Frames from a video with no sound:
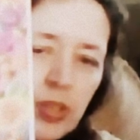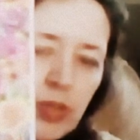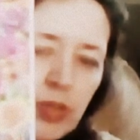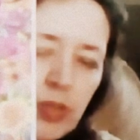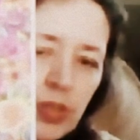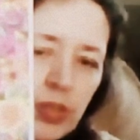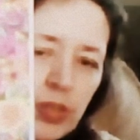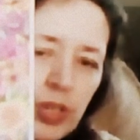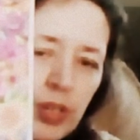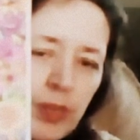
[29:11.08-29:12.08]
and use it to
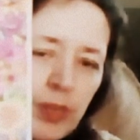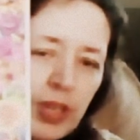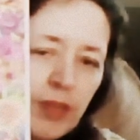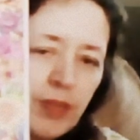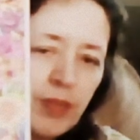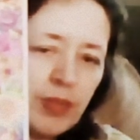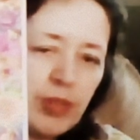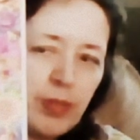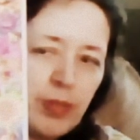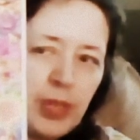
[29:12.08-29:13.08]
send it back and forth
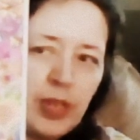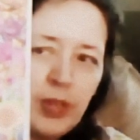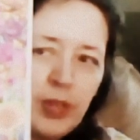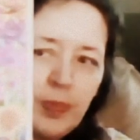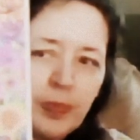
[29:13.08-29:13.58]
in the mail.